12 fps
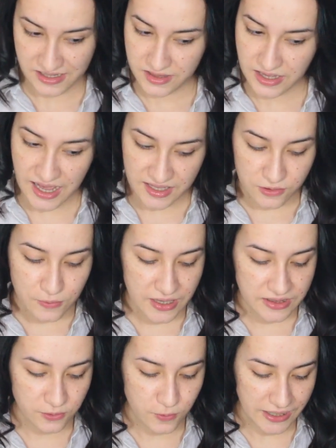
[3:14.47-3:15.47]
The other
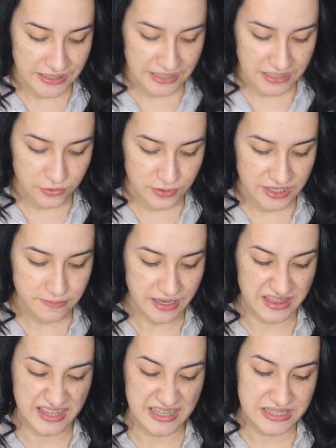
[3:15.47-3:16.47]
one, the whitening cream, I
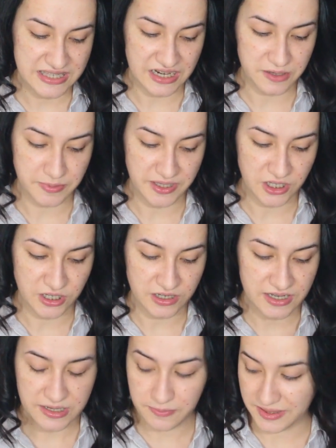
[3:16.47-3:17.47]
think it's gonna be good,